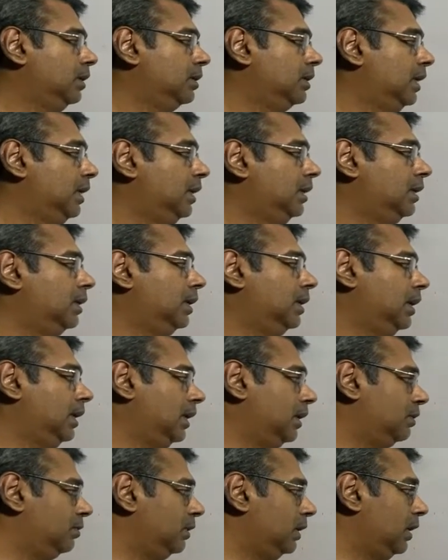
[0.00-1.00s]
then
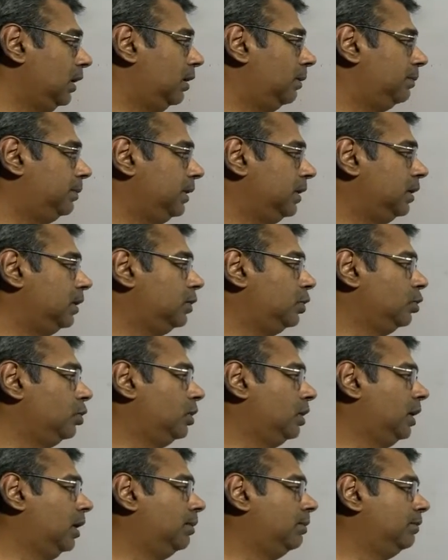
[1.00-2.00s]
it will appear to
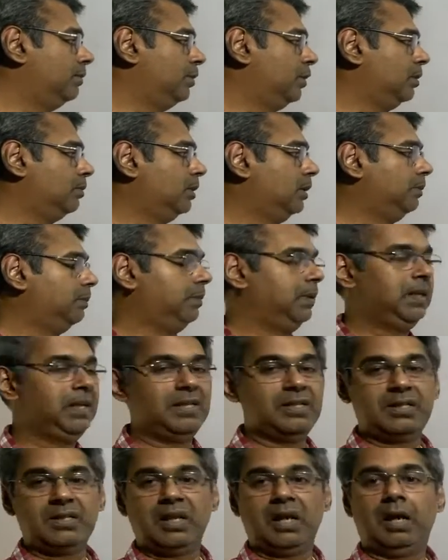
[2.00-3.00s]
come from a
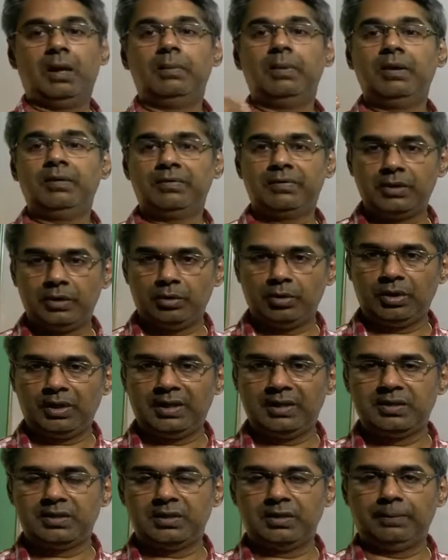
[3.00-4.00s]
place above the
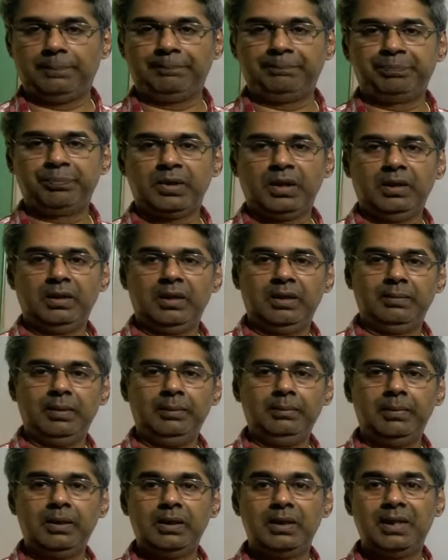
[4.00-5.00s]
horizon.
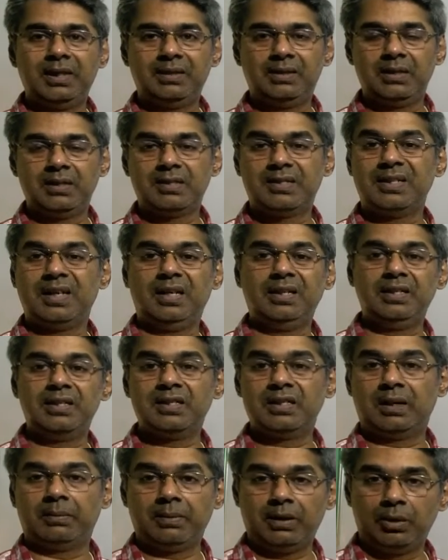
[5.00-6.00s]
Remember that the sun is
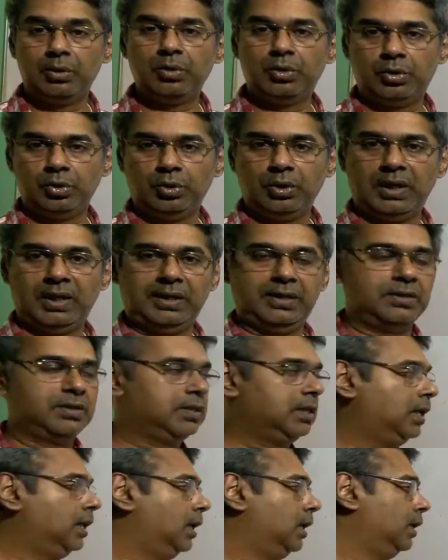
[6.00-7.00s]
about to rise.
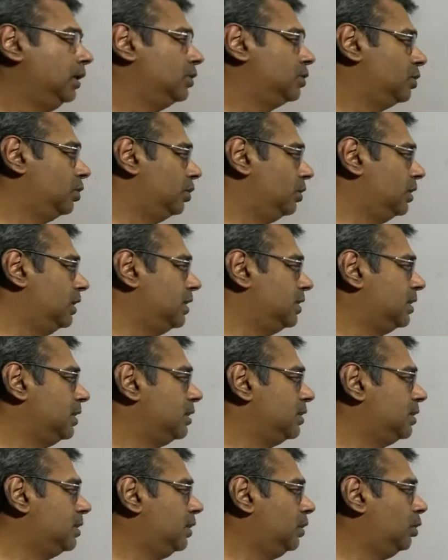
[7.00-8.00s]
So this
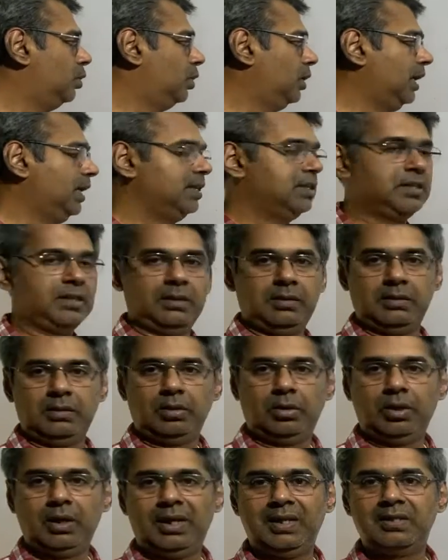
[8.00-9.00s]
is the horizon.
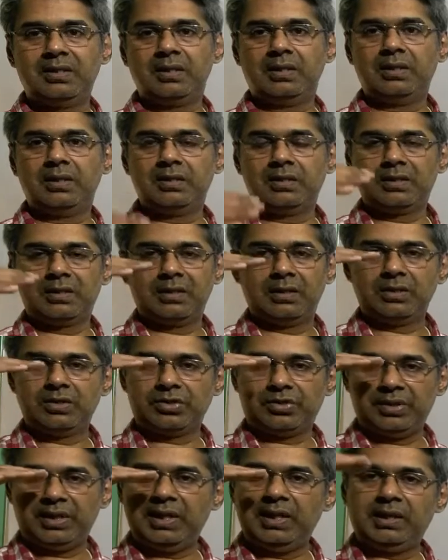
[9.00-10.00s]
Horizon is the
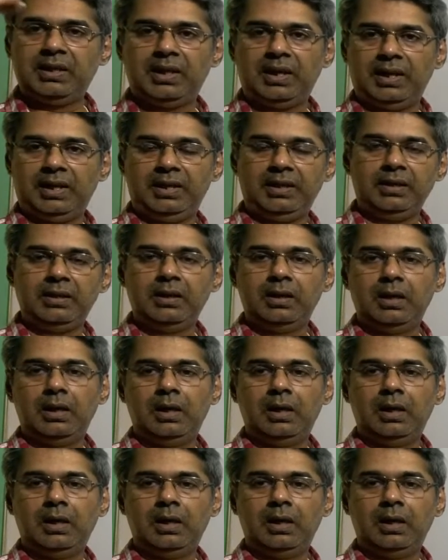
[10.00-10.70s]
straight line